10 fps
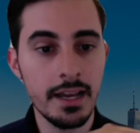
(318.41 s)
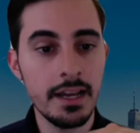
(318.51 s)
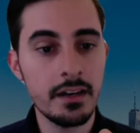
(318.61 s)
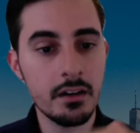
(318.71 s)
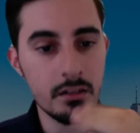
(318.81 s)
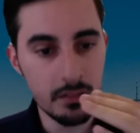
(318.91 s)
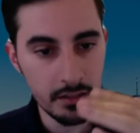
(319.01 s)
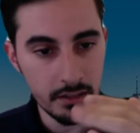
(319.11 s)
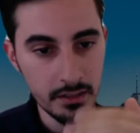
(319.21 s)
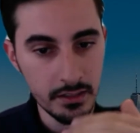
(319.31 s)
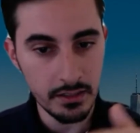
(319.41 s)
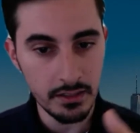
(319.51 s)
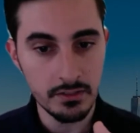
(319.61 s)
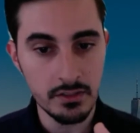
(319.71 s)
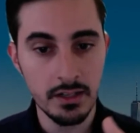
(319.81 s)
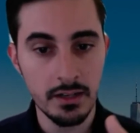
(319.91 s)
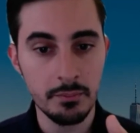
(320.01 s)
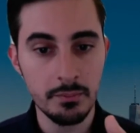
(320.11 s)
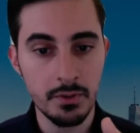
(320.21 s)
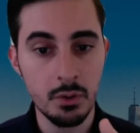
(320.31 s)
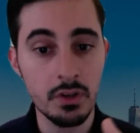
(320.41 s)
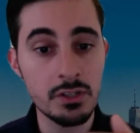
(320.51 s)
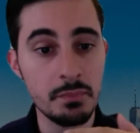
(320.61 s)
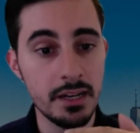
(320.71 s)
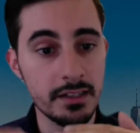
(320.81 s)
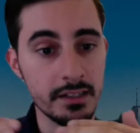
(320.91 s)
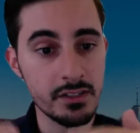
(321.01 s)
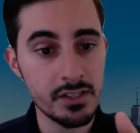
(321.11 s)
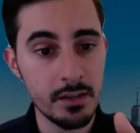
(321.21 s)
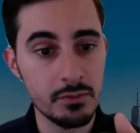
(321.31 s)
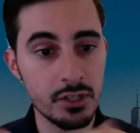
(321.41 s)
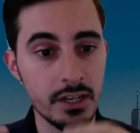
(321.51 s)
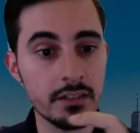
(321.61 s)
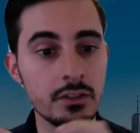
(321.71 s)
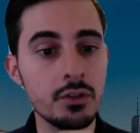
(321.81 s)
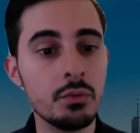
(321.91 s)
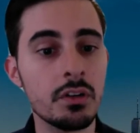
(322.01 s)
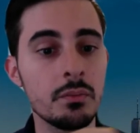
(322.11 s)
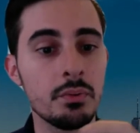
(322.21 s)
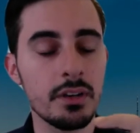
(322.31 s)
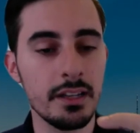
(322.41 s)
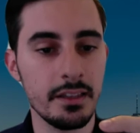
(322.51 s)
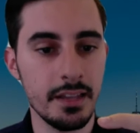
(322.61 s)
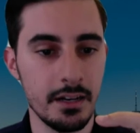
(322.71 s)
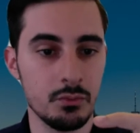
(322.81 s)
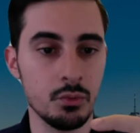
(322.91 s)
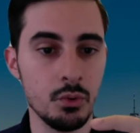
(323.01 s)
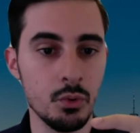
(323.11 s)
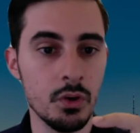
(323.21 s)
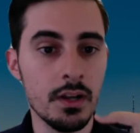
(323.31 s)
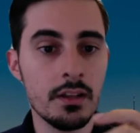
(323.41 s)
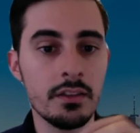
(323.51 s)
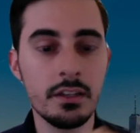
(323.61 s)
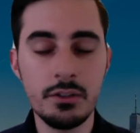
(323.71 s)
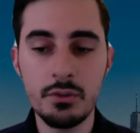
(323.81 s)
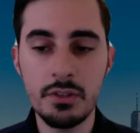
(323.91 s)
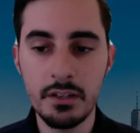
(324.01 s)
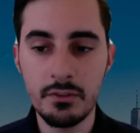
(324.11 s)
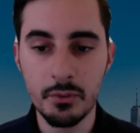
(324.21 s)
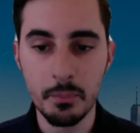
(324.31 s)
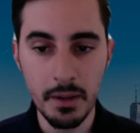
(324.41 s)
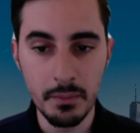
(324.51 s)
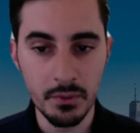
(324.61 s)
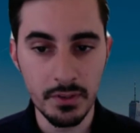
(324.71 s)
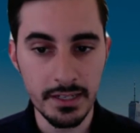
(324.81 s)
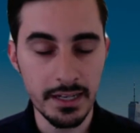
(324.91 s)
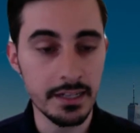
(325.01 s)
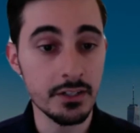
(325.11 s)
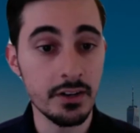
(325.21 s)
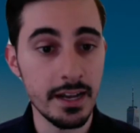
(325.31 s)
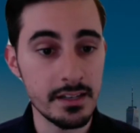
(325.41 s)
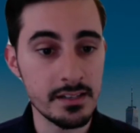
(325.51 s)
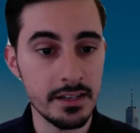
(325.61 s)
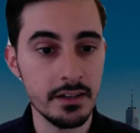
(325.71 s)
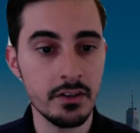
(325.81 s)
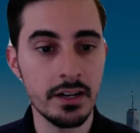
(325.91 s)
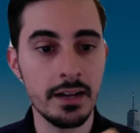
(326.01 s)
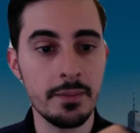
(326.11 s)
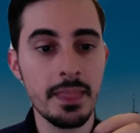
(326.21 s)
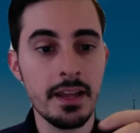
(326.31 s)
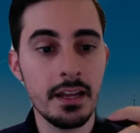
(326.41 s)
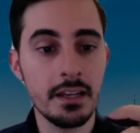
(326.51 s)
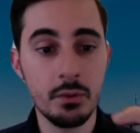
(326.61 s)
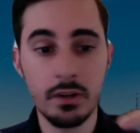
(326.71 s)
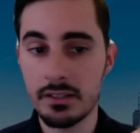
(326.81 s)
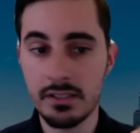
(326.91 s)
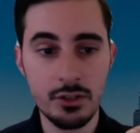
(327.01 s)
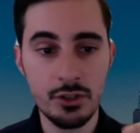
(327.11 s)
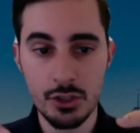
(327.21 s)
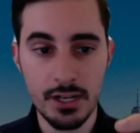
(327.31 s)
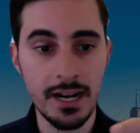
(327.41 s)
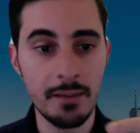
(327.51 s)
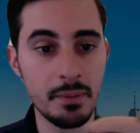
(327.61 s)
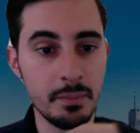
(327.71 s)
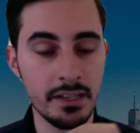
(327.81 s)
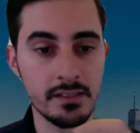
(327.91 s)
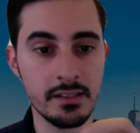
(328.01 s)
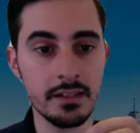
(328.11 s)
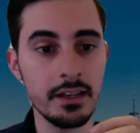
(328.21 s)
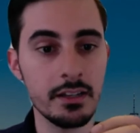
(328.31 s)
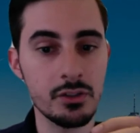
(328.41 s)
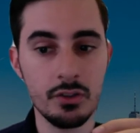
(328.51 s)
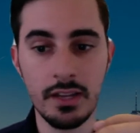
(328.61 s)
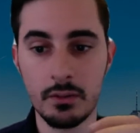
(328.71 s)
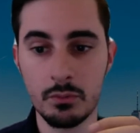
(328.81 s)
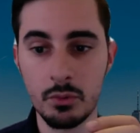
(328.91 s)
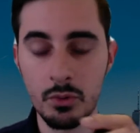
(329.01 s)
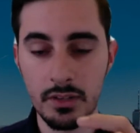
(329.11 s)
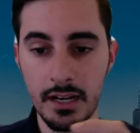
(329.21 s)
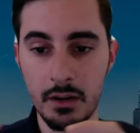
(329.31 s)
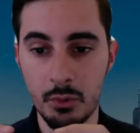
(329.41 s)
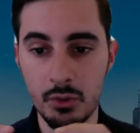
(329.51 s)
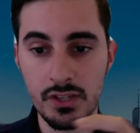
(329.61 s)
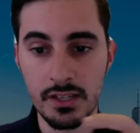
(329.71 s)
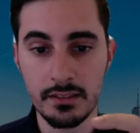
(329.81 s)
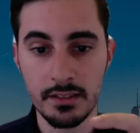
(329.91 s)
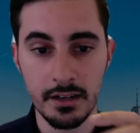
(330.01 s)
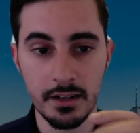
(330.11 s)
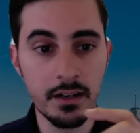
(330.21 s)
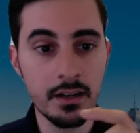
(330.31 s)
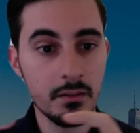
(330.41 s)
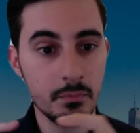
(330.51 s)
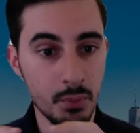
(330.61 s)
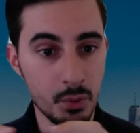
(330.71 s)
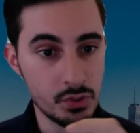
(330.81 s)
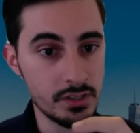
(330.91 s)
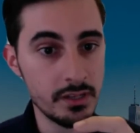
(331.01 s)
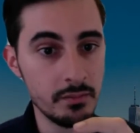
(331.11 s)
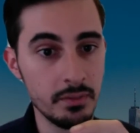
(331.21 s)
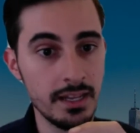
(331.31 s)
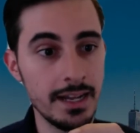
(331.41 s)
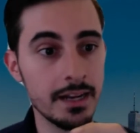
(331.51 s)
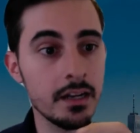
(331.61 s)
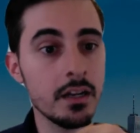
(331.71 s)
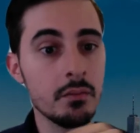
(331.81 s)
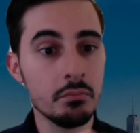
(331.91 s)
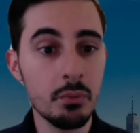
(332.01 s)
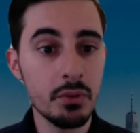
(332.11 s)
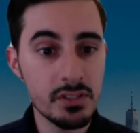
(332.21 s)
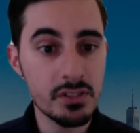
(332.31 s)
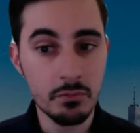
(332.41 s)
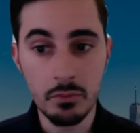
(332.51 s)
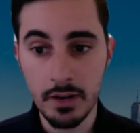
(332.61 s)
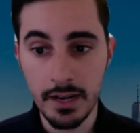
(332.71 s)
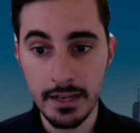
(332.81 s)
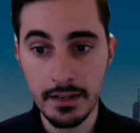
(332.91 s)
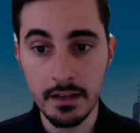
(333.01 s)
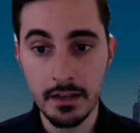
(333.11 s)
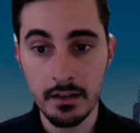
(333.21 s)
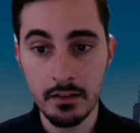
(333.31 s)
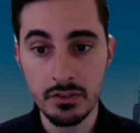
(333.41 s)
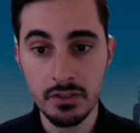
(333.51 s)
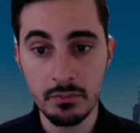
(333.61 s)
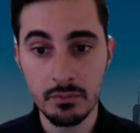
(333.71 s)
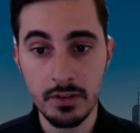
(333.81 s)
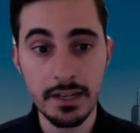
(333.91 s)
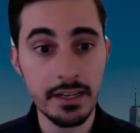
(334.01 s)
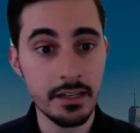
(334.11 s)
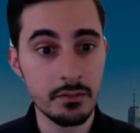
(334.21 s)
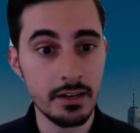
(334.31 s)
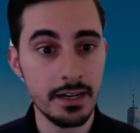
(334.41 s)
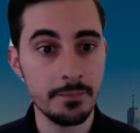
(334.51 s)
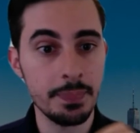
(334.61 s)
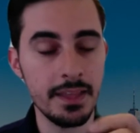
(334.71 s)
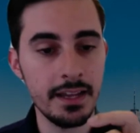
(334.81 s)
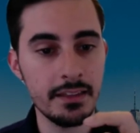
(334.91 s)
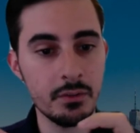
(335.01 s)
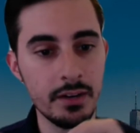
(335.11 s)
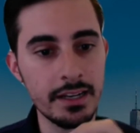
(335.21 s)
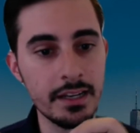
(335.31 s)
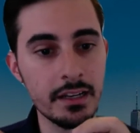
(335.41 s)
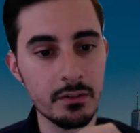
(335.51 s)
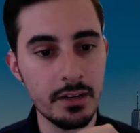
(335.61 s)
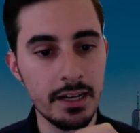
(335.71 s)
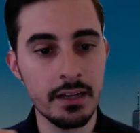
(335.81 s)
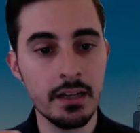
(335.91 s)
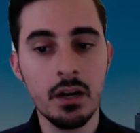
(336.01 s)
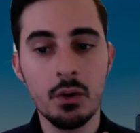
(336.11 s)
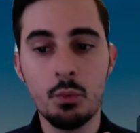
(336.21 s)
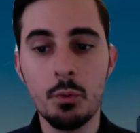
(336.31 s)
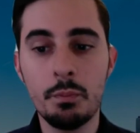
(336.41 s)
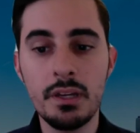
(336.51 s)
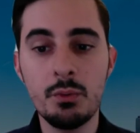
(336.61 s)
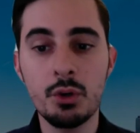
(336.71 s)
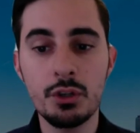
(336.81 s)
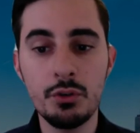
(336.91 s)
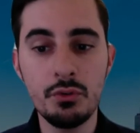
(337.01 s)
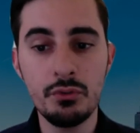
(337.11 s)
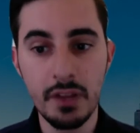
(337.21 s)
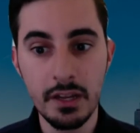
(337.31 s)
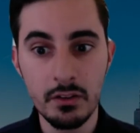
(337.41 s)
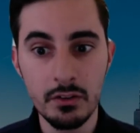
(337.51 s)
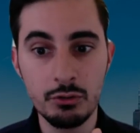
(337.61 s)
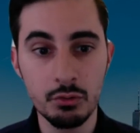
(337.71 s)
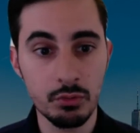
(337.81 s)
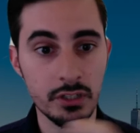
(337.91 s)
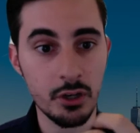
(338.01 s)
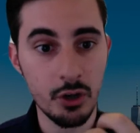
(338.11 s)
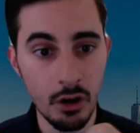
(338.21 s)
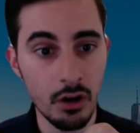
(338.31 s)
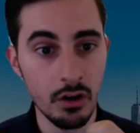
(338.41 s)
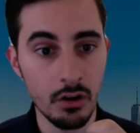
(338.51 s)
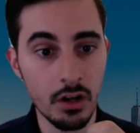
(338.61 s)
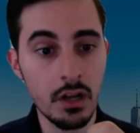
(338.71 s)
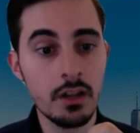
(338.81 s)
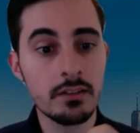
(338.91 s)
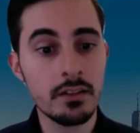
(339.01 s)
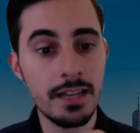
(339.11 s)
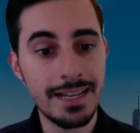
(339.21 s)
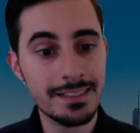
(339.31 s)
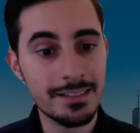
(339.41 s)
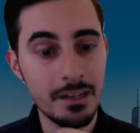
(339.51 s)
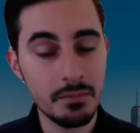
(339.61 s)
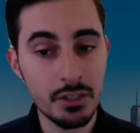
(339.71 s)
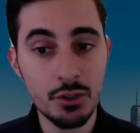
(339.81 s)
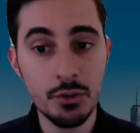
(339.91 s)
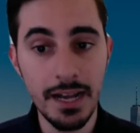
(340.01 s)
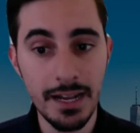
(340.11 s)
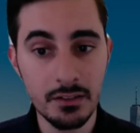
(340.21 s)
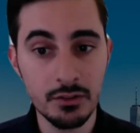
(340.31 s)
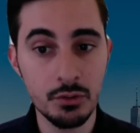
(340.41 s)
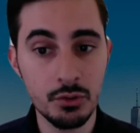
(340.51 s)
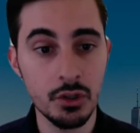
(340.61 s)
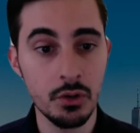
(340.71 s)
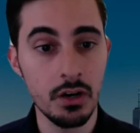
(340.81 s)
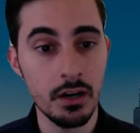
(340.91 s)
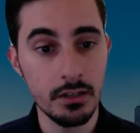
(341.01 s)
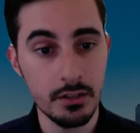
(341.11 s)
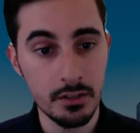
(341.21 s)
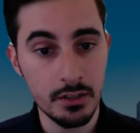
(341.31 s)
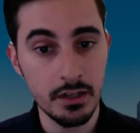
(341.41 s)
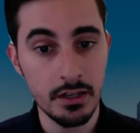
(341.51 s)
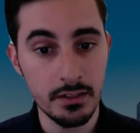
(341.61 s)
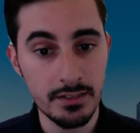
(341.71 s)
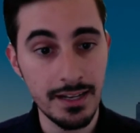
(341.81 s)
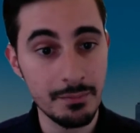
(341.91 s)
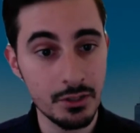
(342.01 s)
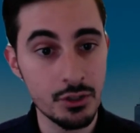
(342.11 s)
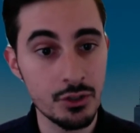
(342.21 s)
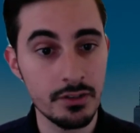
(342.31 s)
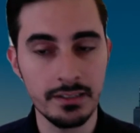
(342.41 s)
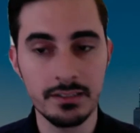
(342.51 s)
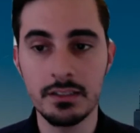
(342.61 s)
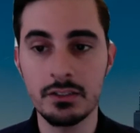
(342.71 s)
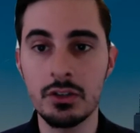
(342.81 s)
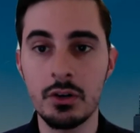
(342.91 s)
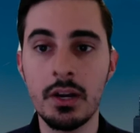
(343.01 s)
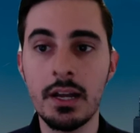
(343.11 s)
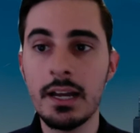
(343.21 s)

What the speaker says: And under the corresponding subject, you want to put in that rule that you did from memory in your essay, okay? And you want to essentially just copy paste it. And so that rule now will sit there mostly in black, but with some red, some writing in red. And the writing in red will be what you failed to recall the last time that you had to do so under time constraints. And so